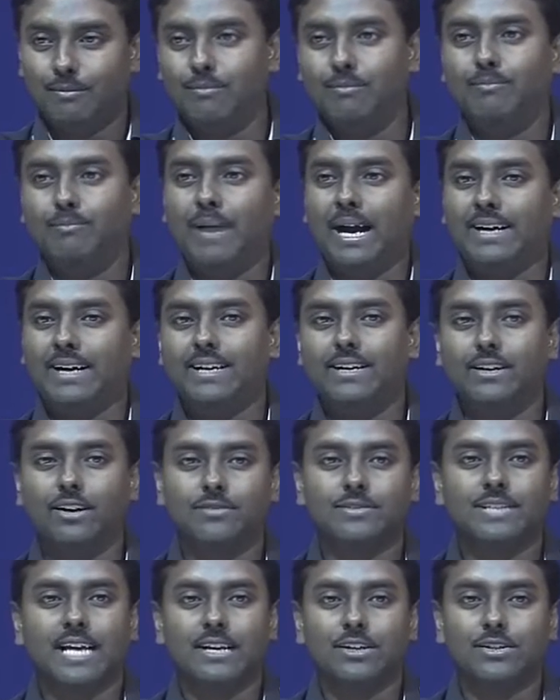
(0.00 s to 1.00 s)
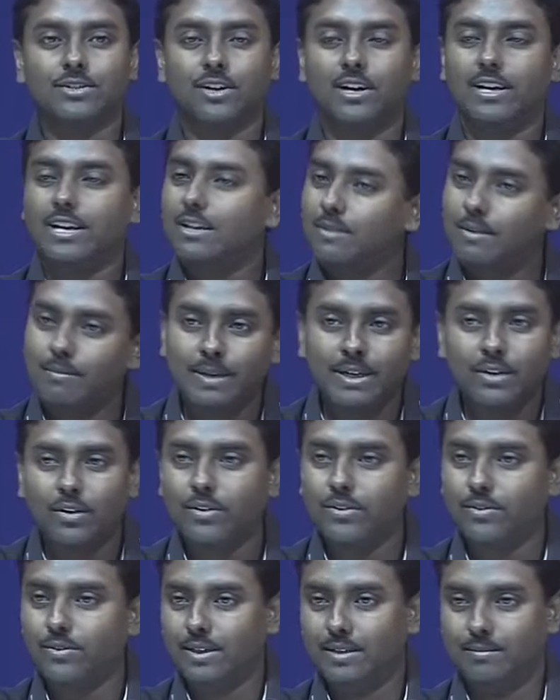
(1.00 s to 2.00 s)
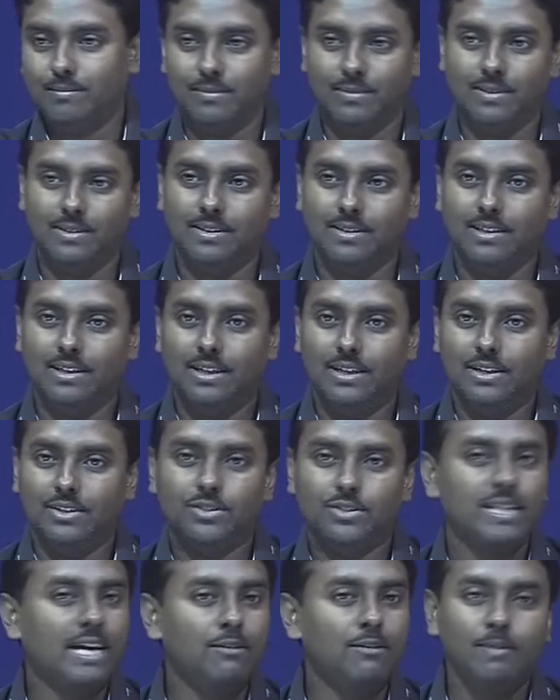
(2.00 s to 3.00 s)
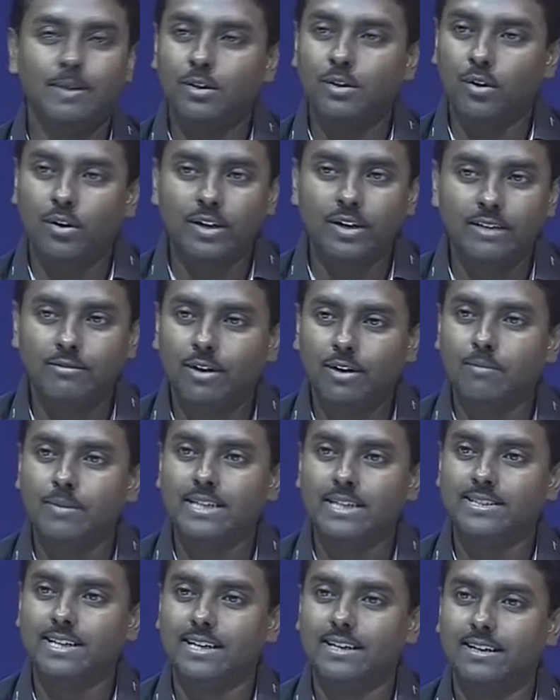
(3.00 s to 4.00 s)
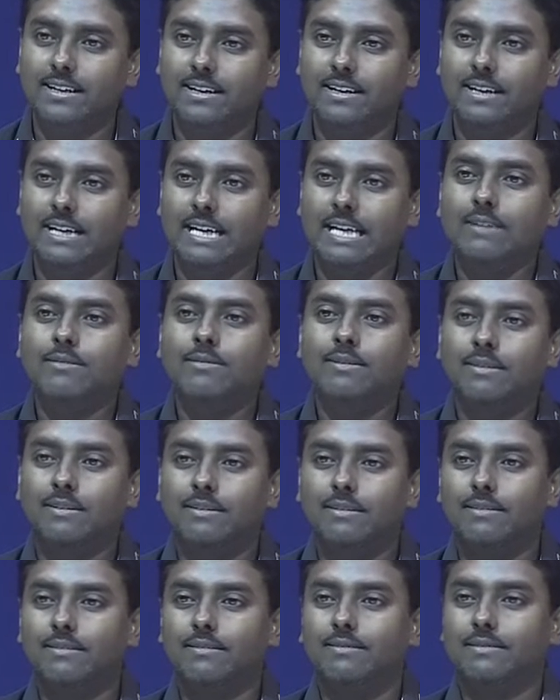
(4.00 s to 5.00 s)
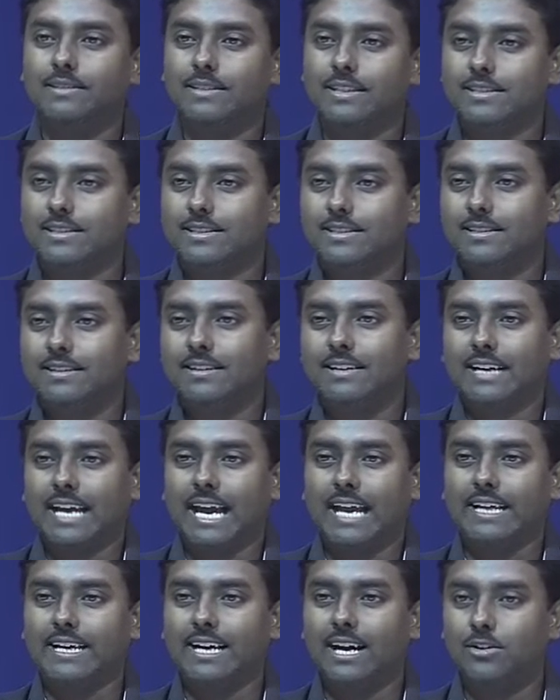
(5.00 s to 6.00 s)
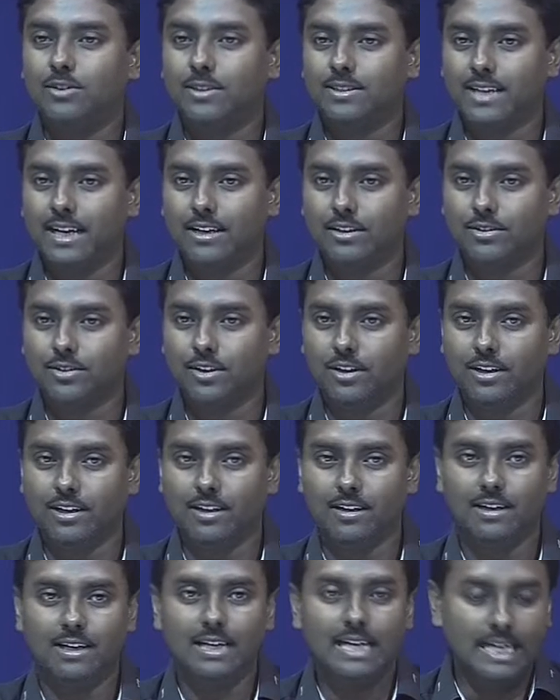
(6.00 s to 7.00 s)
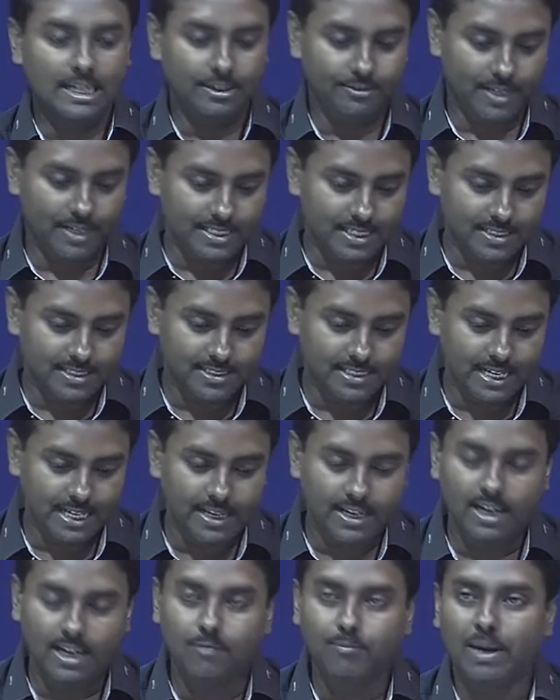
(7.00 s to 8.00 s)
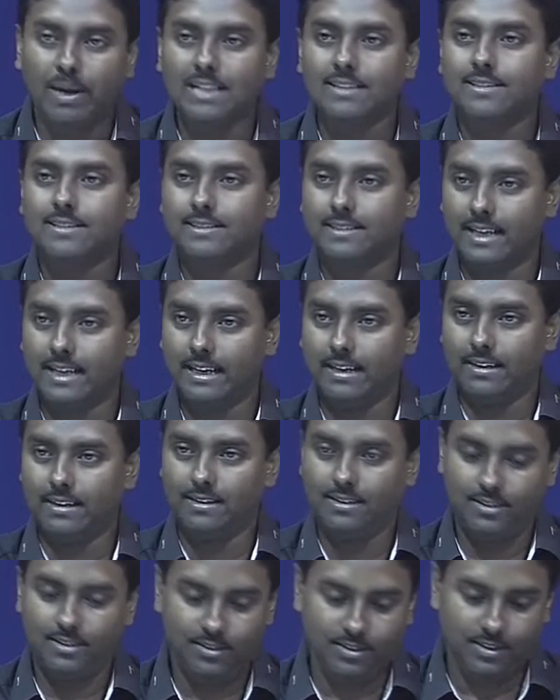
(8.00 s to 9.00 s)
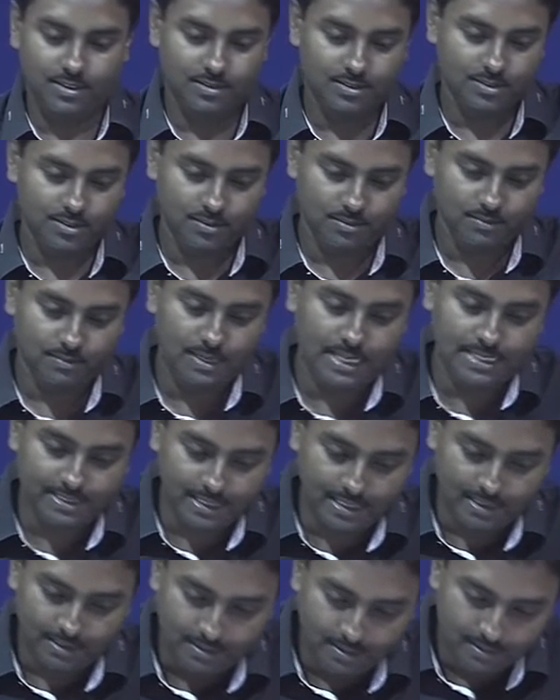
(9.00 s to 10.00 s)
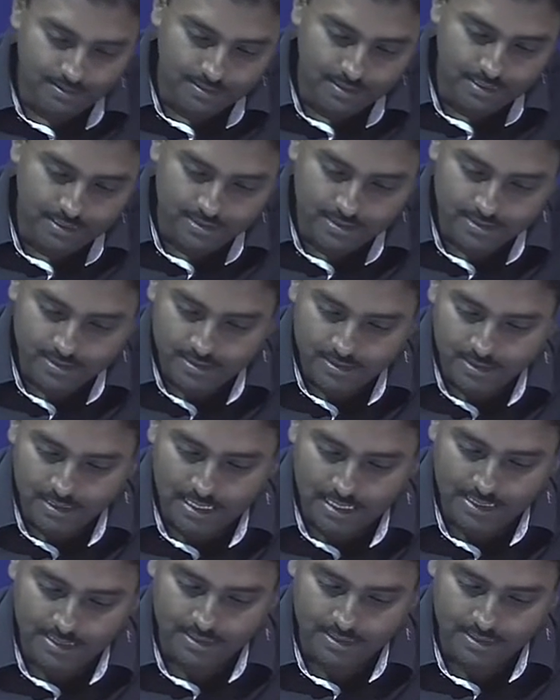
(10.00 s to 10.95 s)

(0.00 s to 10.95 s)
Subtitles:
pattern of sinusoidal will be known to him. So, there will be no information in just carrying out a sinusoidal. If I just say a pulse train, okay, so let us say it is like